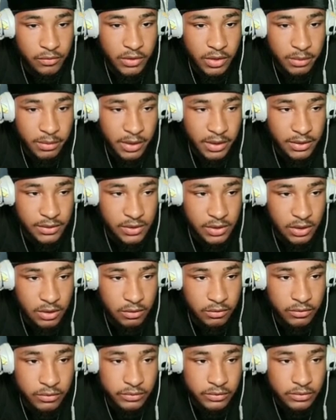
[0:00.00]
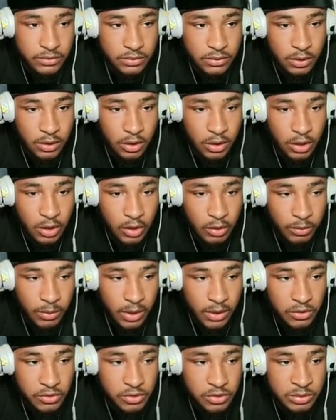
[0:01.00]
there by yourself? Why
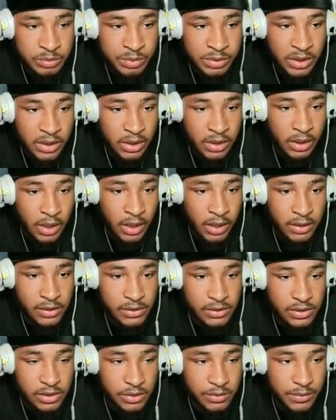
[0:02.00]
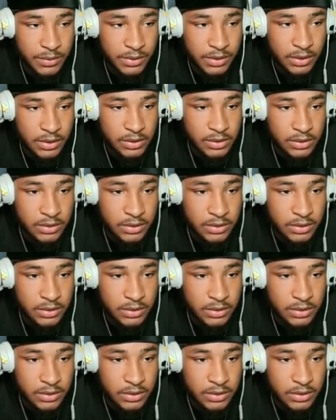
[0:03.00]
don't you play hide and seek with us?